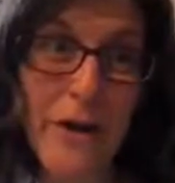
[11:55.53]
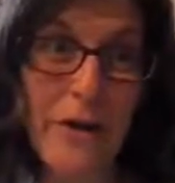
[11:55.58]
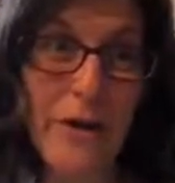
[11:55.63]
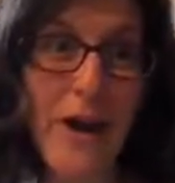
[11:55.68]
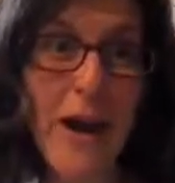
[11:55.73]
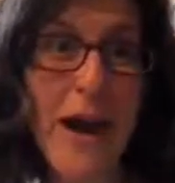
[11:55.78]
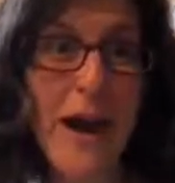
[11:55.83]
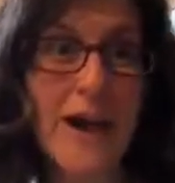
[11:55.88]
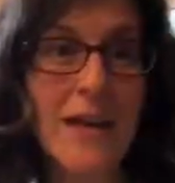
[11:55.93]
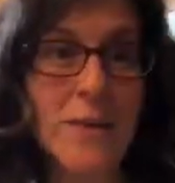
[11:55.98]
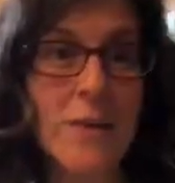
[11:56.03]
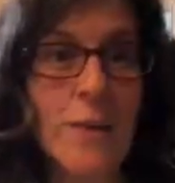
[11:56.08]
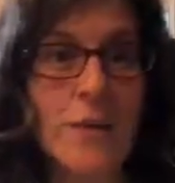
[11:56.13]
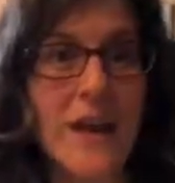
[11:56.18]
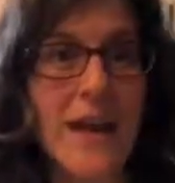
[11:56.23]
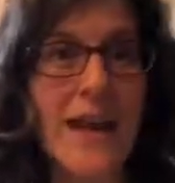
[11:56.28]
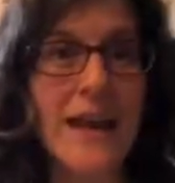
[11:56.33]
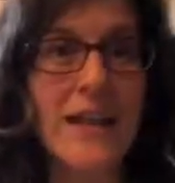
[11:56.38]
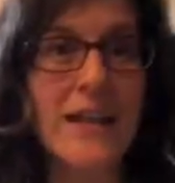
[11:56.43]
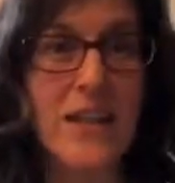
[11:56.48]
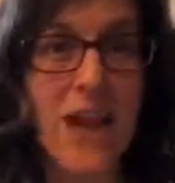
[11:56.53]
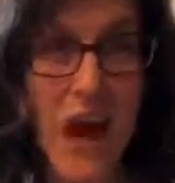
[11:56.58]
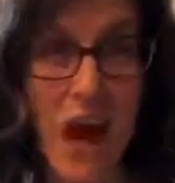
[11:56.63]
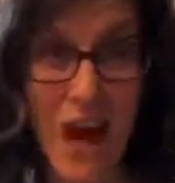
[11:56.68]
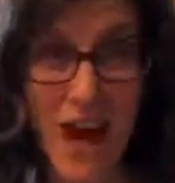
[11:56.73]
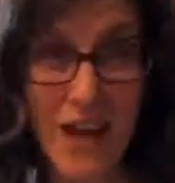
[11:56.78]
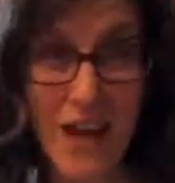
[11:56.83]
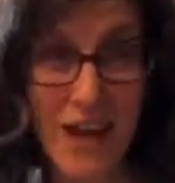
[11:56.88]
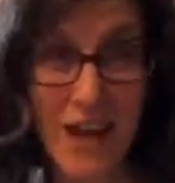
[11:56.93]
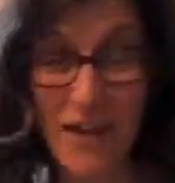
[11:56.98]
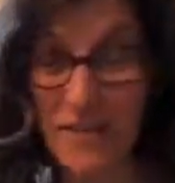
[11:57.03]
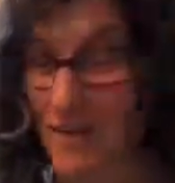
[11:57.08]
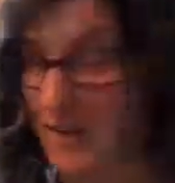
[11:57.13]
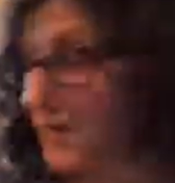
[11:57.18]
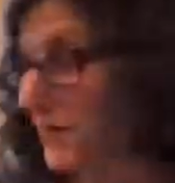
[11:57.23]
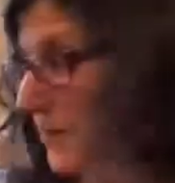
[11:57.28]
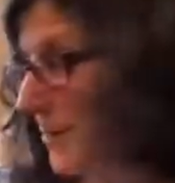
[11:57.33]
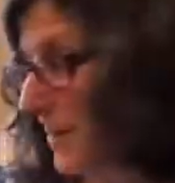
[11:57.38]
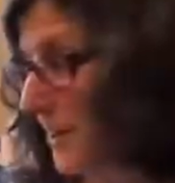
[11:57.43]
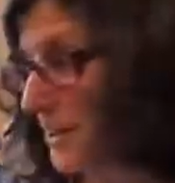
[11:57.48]
you guys with a ton of
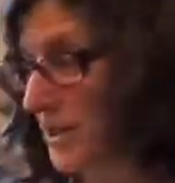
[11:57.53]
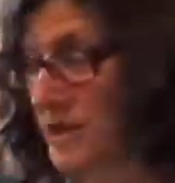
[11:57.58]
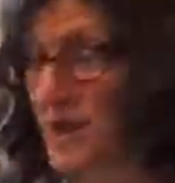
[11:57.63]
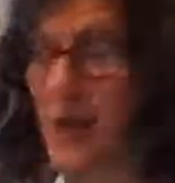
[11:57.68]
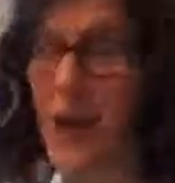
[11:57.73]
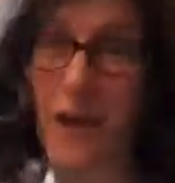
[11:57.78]
information.